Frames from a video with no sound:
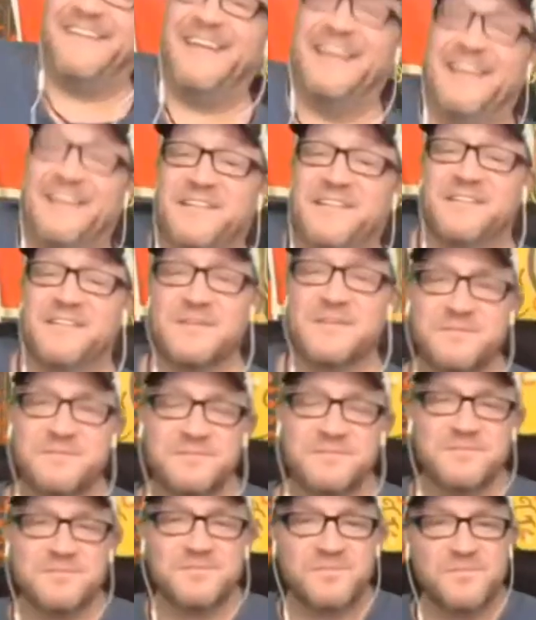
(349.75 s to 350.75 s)

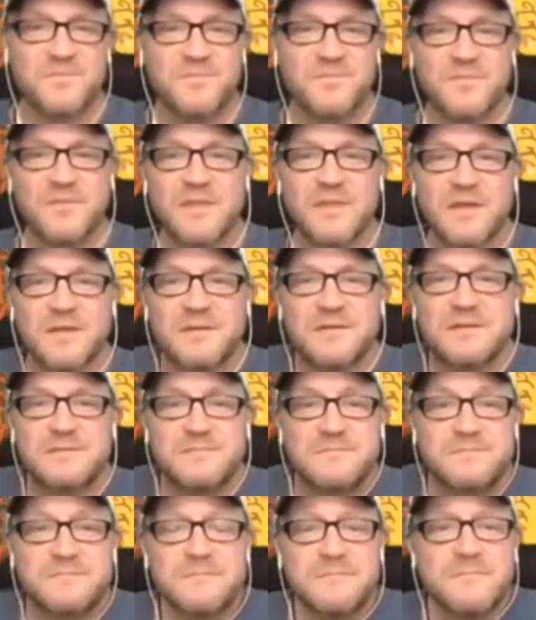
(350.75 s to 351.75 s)

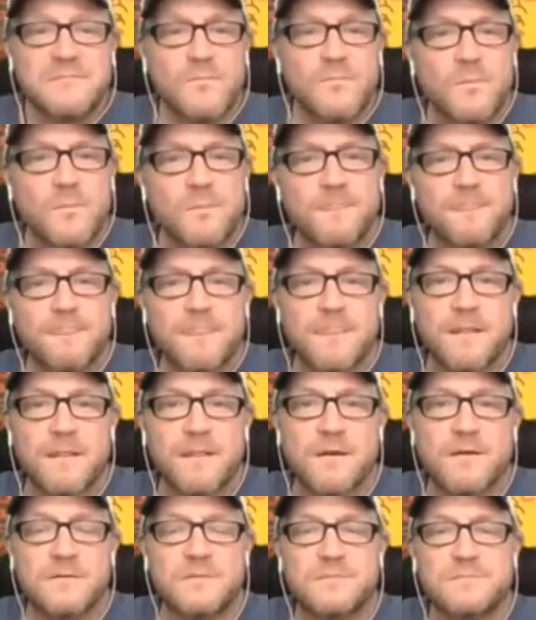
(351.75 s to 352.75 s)

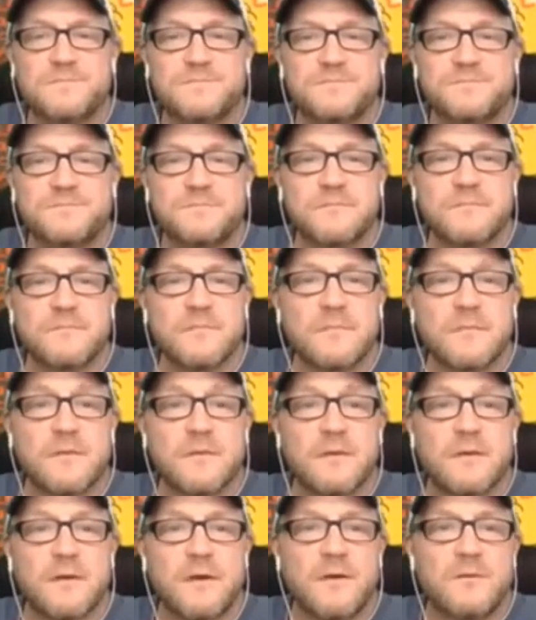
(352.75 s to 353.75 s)

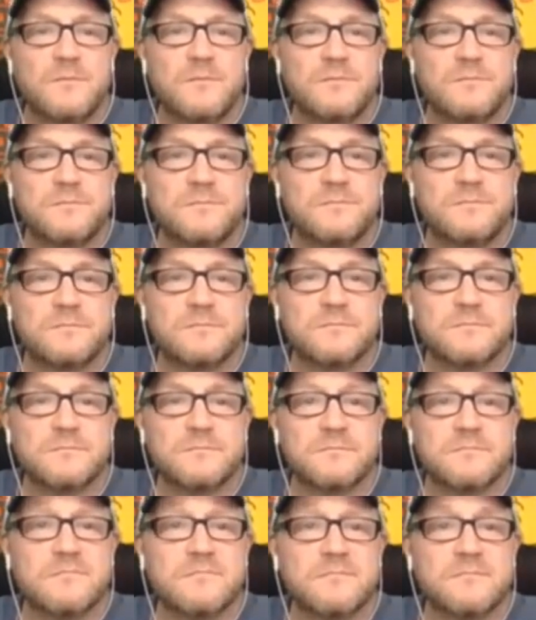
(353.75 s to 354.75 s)

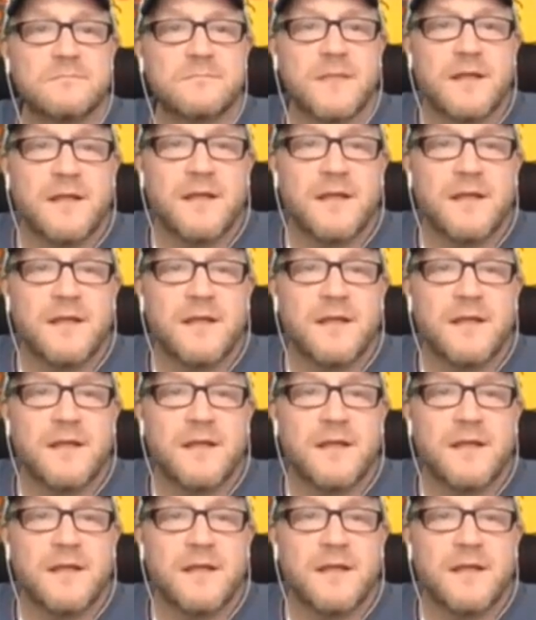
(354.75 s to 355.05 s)
No words are spoken by the person on screen.